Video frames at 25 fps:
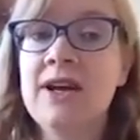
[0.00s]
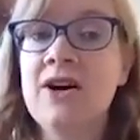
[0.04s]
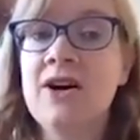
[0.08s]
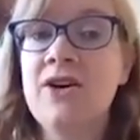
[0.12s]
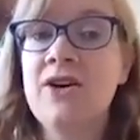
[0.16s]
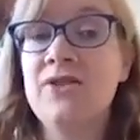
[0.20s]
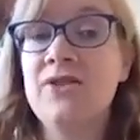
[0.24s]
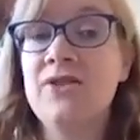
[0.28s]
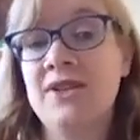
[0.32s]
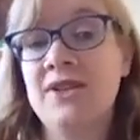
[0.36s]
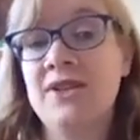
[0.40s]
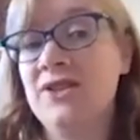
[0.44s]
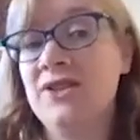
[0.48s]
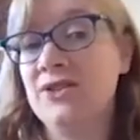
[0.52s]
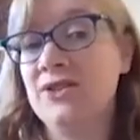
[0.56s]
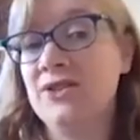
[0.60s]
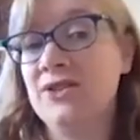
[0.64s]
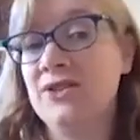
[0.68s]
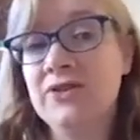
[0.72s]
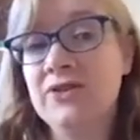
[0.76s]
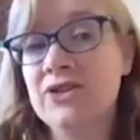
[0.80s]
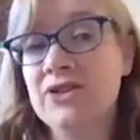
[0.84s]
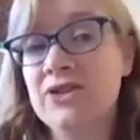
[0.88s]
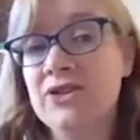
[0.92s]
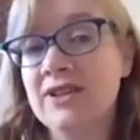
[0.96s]
or
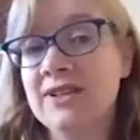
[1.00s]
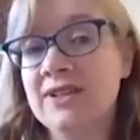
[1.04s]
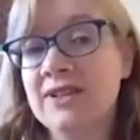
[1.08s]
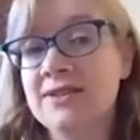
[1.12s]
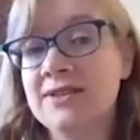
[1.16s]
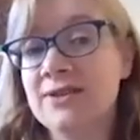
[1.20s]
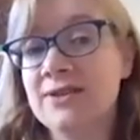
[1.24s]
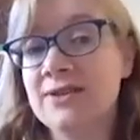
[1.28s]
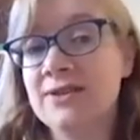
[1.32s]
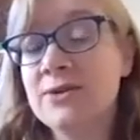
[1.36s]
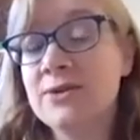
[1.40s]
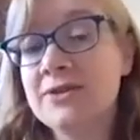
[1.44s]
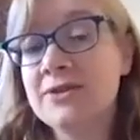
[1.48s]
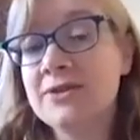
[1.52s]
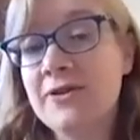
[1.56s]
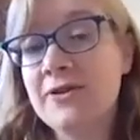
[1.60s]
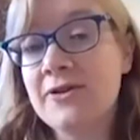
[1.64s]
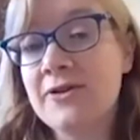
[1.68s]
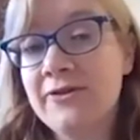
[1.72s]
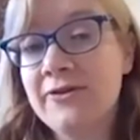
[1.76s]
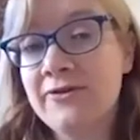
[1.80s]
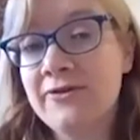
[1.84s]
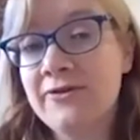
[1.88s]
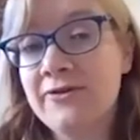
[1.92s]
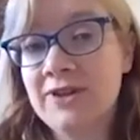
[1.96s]
if the child is old
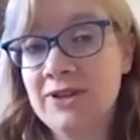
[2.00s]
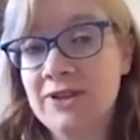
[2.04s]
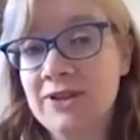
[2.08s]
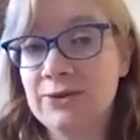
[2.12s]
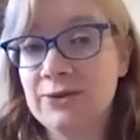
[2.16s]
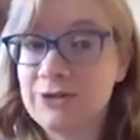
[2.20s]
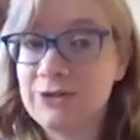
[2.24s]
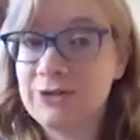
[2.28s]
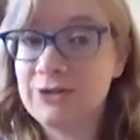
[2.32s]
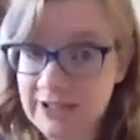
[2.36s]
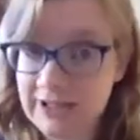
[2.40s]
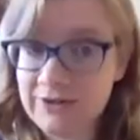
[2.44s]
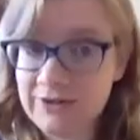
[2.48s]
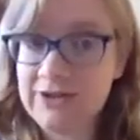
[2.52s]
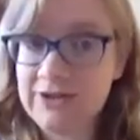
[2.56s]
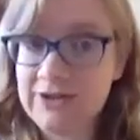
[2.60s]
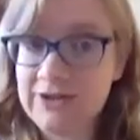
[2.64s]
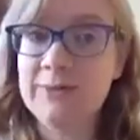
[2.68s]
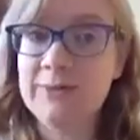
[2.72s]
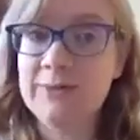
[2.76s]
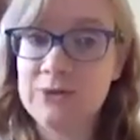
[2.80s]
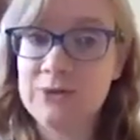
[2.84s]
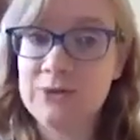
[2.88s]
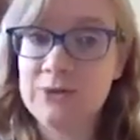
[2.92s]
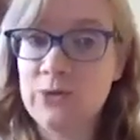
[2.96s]
enough, to give it to
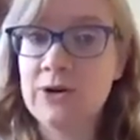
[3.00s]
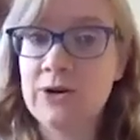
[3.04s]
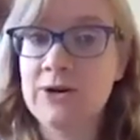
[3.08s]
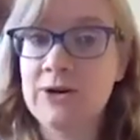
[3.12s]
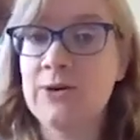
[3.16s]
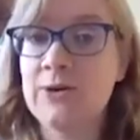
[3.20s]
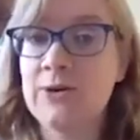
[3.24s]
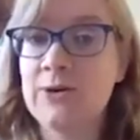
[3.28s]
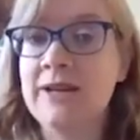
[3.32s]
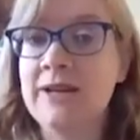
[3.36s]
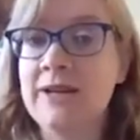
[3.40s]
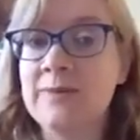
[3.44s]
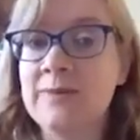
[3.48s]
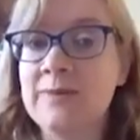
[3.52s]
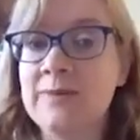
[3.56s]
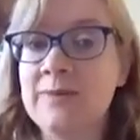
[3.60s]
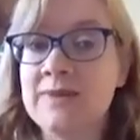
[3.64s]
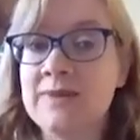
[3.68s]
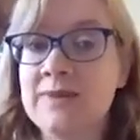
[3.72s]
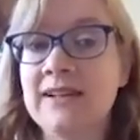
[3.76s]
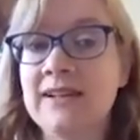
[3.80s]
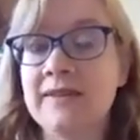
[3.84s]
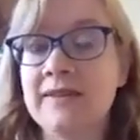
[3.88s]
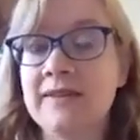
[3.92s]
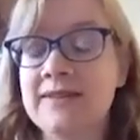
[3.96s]
them to work away
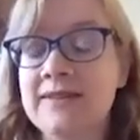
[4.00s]
themselves.